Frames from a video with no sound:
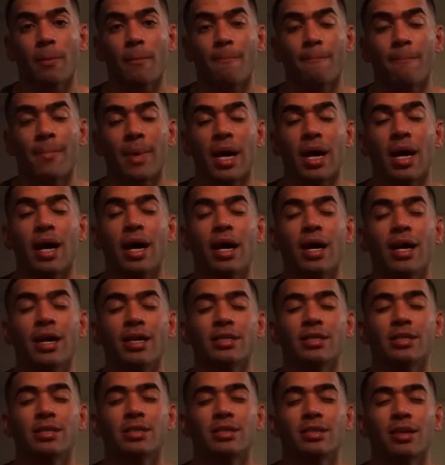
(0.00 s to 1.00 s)

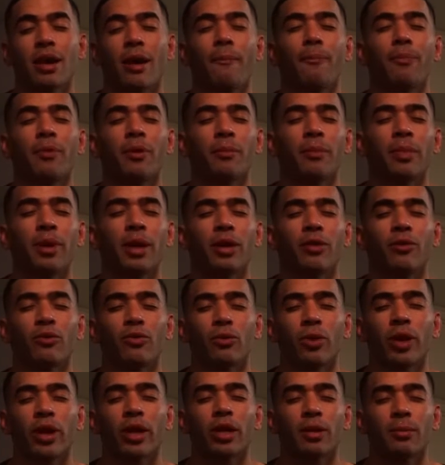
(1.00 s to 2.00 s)
my supplement
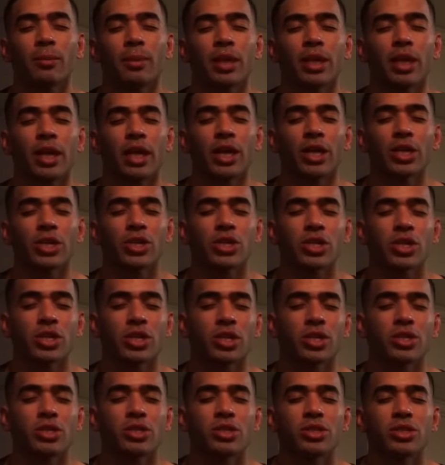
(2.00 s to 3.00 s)

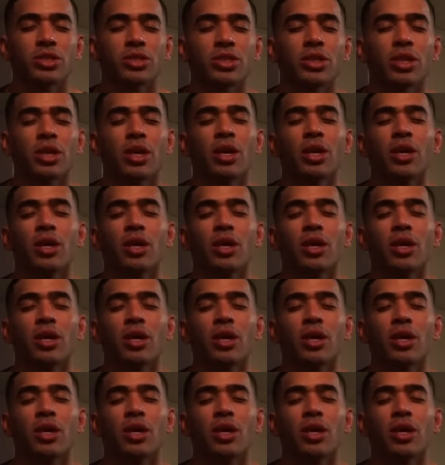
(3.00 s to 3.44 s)
recommendations.